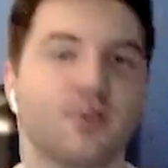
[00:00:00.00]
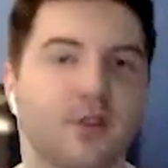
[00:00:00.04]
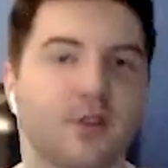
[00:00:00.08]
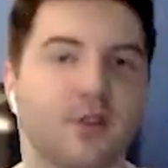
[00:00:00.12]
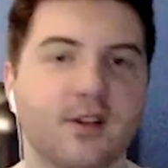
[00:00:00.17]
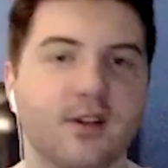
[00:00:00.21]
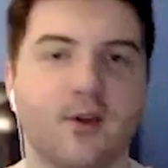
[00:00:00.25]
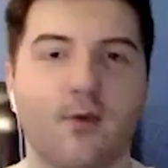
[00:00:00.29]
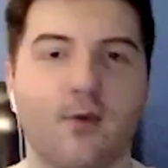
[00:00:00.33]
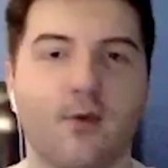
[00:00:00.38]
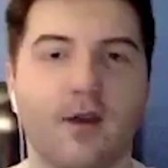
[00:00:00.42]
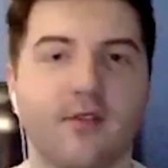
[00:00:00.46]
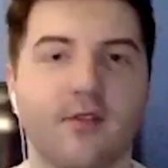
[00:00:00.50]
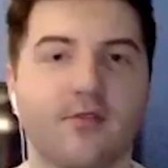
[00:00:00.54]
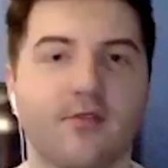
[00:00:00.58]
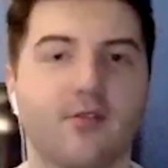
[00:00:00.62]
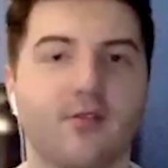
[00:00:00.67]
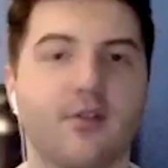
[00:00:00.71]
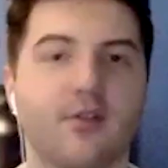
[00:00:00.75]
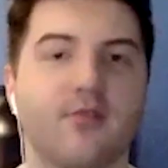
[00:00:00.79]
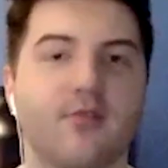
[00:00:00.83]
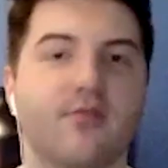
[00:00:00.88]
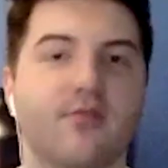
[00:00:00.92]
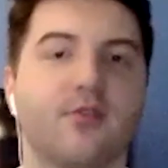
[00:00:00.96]
away
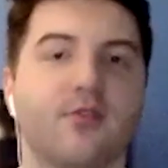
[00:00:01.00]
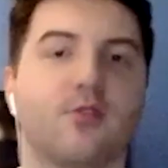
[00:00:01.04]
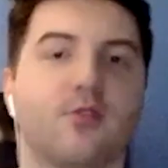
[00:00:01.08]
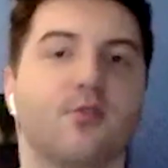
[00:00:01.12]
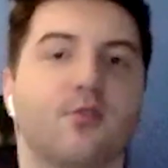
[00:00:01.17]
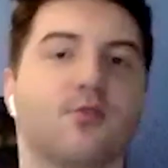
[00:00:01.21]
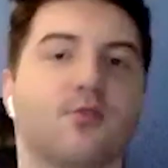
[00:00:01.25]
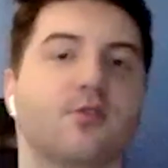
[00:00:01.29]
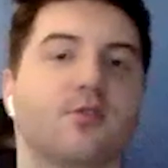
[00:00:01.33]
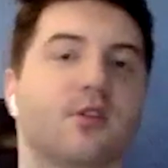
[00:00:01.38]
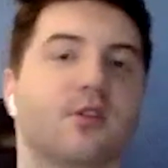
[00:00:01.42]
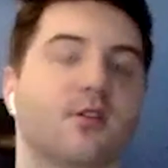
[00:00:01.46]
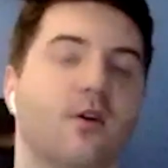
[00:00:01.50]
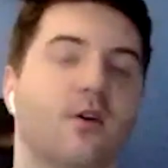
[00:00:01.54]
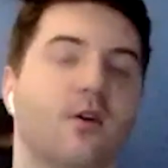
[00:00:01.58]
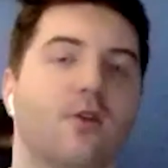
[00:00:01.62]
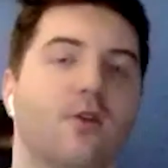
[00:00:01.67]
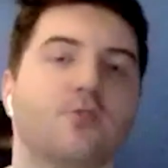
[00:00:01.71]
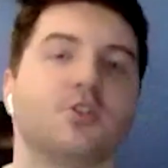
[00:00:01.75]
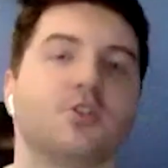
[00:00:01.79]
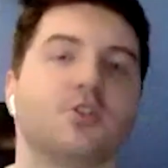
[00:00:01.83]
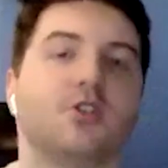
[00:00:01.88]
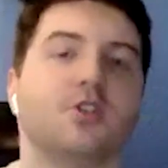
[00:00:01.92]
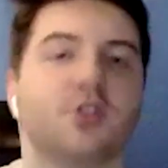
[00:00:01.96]
free food,
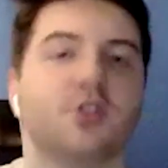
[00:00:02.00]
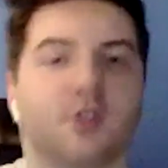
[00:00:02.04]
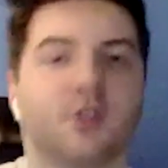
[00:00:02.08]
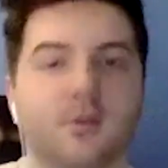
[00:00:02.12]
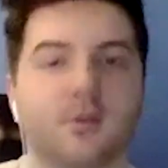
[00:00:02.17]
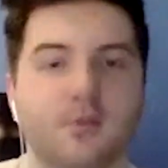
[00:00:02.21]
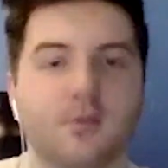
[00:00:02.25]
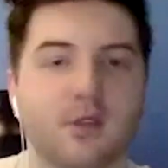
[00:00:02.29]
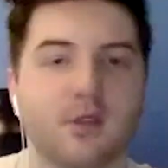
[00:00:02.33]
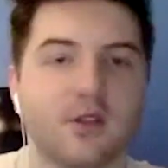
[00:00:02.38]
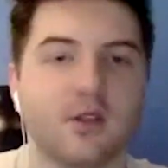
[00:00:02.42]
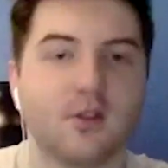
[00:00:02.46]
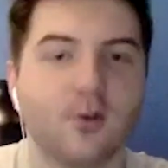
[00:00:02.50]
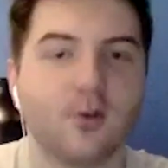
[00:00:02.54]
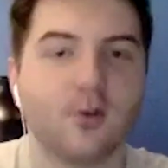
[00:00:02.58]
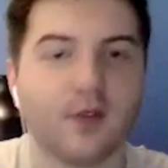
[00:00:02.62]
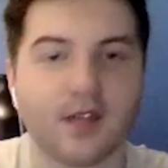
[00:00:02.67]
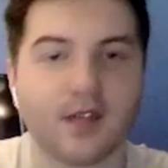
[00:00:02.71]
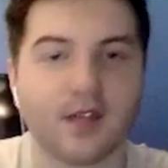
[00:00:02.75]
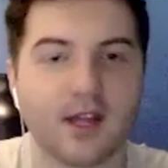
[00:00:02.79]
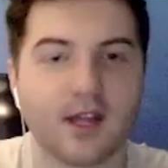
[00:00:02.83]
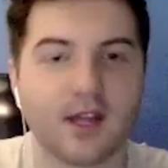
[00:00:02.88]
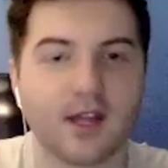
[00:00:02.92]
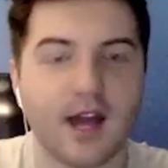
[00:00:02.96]
she shouldn't be
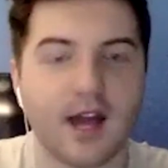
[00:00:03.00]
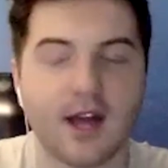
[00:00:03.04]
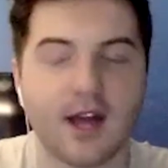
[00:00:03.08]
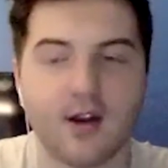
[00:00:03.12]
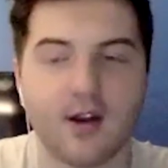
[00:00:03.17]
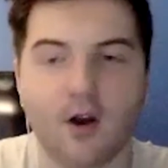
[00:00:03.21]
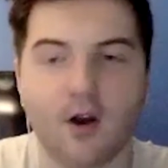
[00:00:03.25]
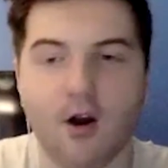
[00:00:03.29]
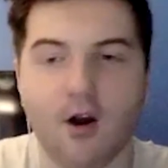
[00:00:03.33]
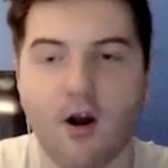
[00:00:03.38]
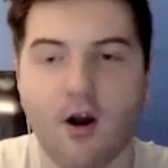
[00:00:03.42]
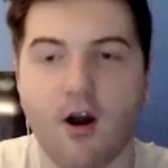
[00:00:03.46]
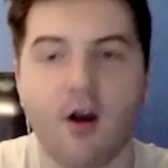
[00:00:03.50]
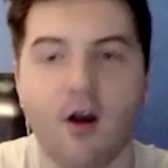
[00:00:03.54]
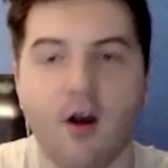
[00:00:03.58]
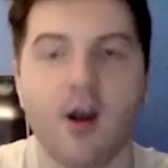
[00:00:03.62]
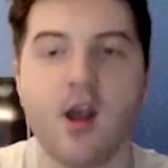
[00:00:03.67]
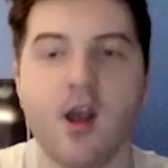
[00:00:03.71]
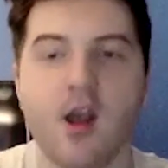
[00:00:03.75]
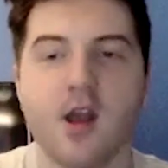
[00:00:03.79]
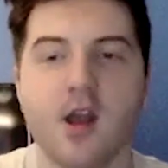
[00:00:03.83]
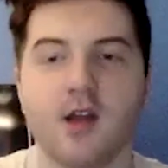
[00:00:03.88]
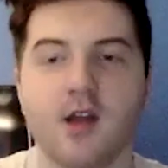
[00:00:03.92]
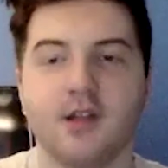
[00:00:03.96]
doing it at all.
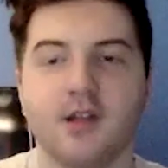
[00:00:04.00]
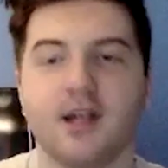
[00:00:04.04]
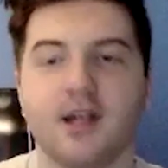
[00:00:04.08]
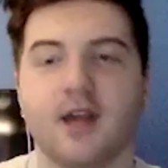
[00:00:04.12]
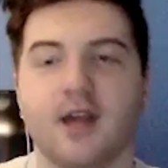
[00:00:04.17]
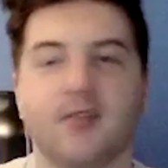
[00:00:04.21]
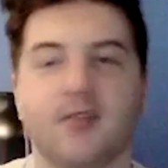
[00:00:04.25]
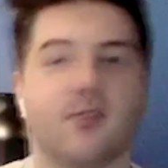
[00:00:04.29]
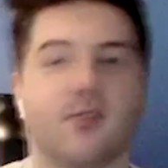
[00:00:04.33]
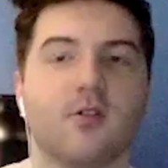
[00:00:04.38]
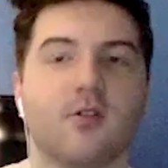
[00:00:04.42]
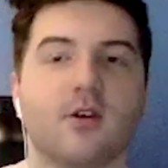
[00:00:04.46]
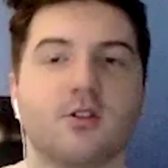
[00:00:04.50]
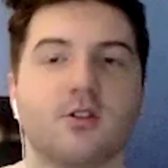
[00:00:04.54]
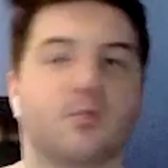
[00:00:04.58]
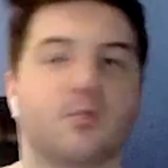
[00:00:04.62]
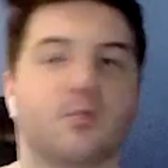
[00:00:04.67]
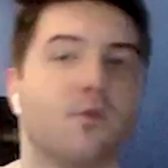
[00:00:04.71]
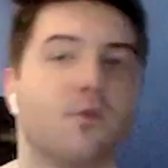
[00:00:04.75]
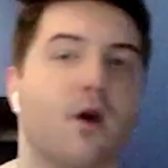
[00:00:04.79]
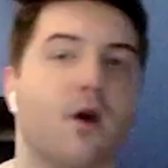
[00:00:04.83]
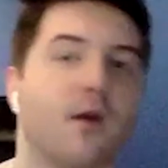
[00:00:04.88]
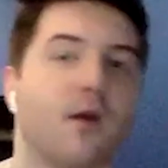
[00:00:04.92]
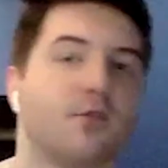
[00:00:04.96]
Yeah, and the lunch
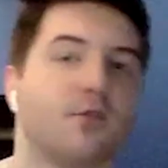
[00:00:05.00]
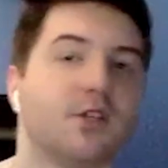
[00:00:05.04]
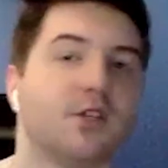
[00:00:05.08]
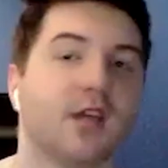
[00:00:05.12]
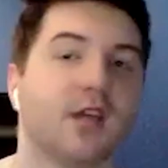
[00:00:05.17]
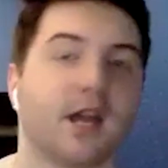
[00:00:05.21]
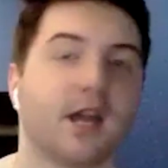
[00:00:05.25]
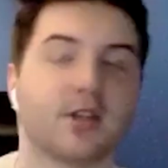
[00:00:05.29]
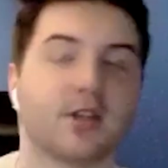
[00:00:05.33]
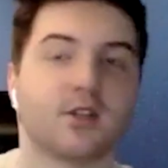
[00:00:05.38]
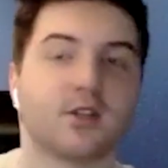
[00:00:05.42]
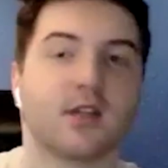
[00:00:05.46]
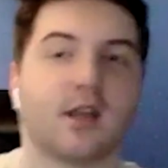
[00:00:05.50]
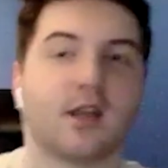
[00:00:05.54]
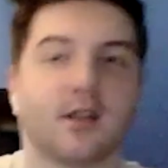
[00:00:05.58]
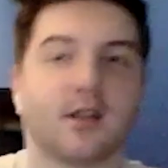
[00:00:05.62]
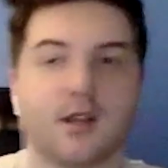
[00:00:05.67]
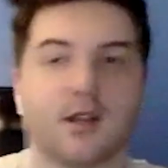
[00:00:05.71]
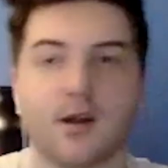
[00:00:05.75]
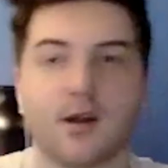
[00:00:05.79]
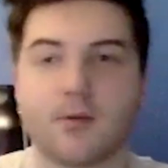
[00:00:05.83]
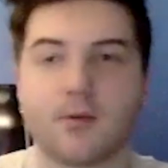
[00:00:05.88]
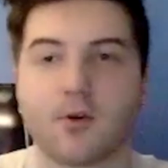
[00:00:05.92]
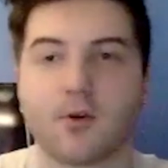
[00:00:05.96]
mom, she actually
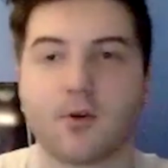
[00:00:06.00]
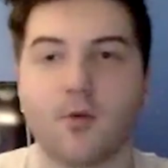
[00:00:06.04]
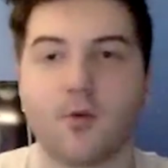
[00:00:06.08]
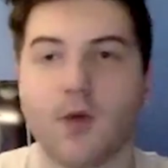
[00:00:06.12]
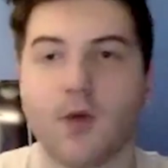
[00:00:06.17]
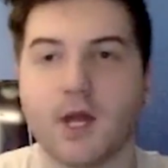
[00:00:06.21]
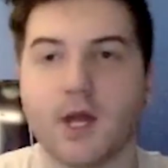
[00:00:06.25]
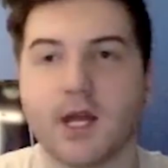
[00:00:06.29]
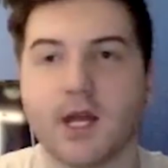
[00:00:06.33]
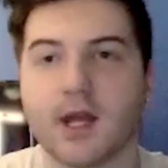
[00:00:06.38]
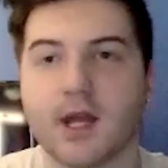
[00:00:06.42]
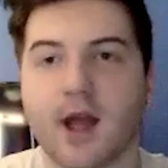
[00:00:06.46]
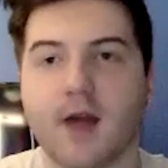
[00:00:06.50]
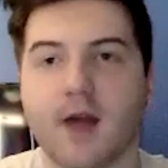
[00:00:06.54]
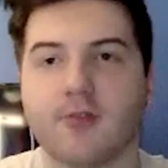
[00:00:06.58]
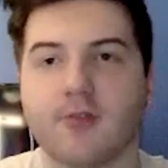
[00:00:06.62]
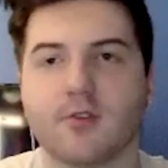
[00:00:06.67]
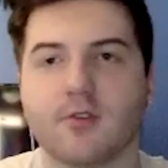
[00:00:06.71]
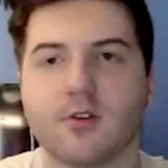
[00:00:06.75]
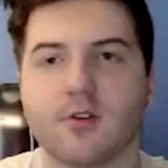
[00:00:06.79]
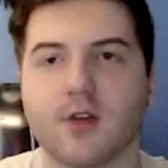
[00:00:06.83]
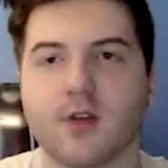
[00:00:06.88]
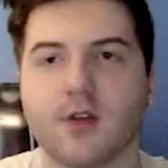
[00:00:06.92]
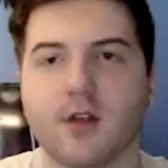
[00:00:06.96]
ended up quitting
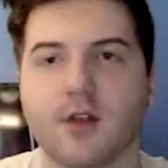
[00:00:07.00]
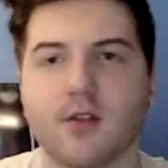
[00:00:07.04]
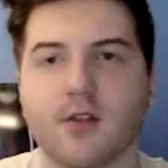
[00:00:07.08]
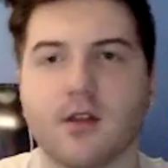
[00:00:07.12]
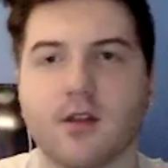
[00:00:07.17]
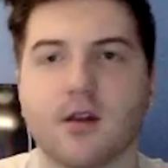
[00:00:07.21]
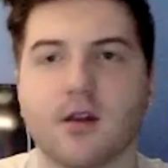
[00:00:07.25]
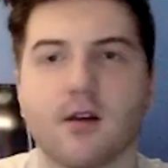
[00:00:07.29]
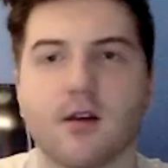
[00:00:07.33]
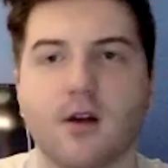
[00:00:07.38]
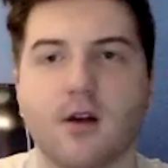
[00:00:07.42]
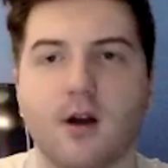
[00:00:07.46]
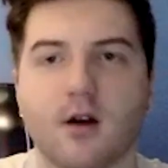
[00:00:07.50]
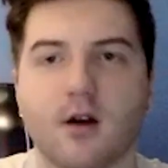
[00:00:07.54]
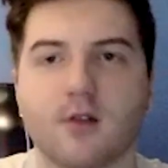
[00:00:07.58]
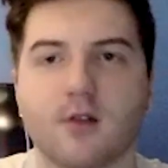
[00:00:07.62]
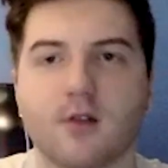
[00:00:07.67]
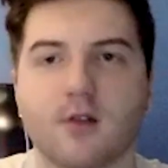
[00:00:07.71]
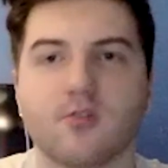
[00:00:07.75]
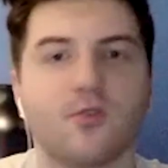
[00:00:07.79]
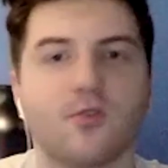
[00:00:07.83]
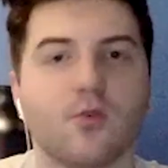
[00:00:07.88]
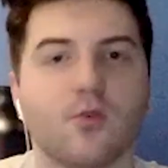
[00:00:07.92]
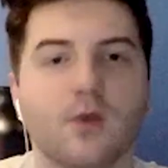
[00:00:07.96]
after I think
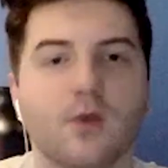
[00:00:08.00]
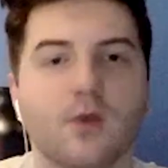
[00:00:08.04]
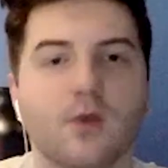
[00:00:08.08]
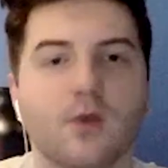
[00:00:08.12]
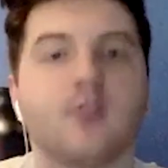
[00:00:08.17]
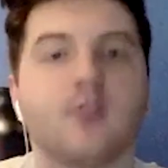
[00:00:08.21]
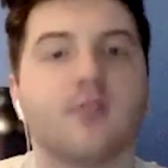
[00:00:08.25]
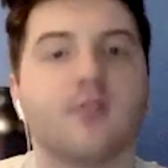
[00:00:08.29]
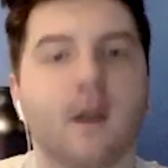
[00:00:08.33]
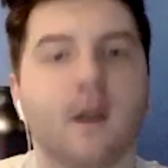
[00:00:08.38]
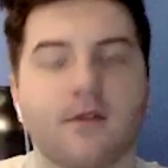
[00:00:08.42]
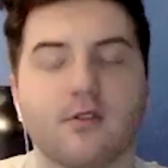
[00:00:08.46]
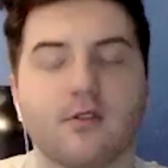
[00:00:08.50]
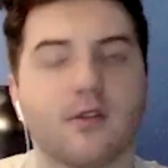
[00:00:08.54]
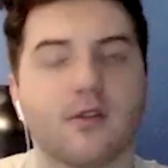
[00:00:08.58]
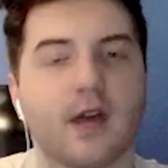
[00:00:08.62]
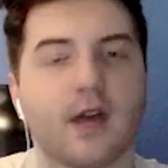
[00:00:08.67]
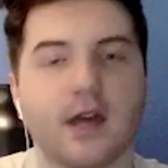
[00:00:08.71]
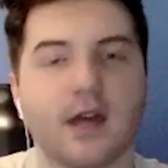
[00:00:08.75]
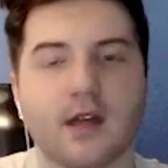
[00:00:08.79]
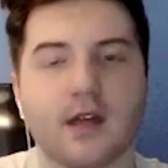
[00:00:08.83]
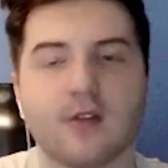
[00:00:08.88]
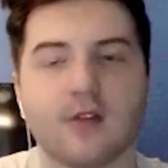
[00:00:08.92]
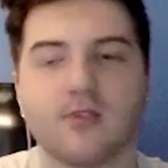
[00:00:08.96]
2 weeks after
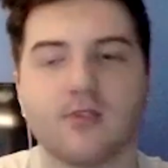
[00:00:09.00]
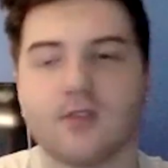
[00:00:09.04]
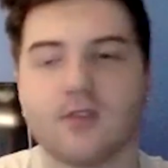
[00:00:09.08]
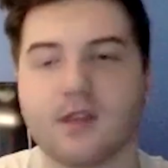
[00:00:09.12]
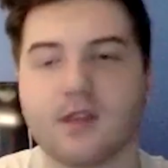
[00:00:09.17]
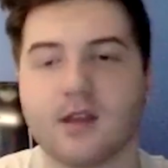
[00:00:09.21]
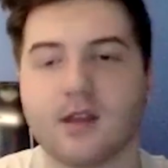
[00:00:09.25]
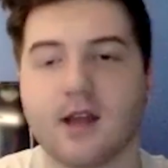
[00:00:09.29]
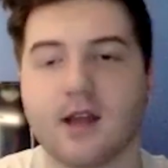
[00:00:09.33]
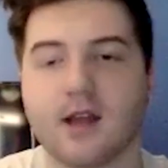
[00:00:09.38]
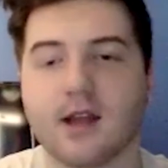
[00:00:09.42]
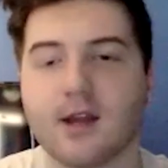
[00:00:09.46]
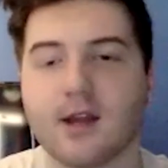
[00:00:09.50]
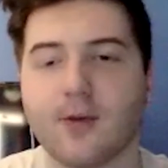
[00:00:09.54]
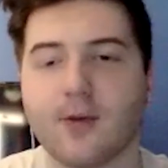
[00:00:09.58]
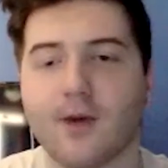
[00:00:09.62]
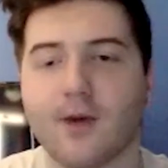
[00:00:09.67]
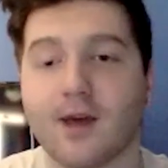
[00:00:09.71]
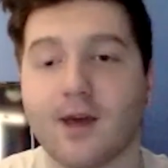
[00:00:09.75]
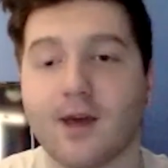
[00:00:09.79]
that incident anyway.